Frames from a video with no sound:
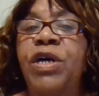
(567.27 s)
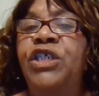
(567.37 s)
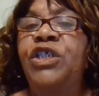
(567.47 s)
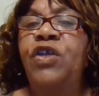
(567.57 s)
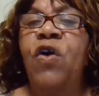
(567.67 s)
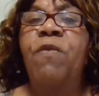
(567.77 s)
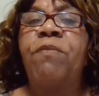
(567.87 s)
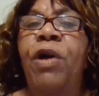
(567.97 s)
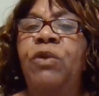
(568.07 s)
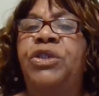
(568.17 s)
was no
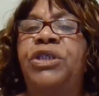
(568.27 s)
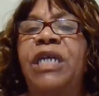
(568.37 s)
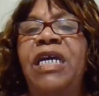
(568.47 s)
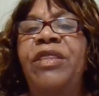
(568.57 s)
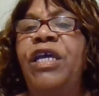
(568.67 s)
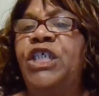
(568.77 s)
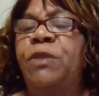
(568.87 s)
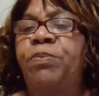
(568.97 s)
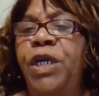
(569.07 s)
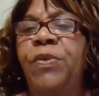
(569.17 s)
motion in their
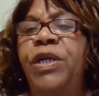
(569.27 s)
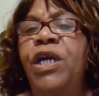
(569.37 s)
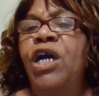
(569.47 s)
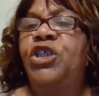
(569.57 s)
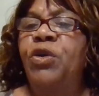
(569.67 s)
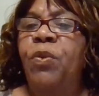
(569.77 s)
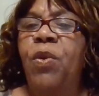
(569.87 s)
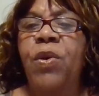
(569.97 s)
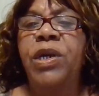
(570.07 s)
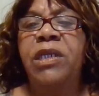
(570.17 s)
spirit
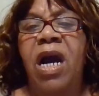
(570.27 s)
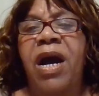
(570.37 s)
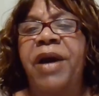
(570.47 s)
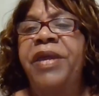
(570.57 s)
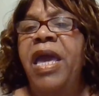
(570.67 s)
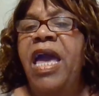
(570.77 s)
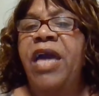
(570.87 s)
toward God,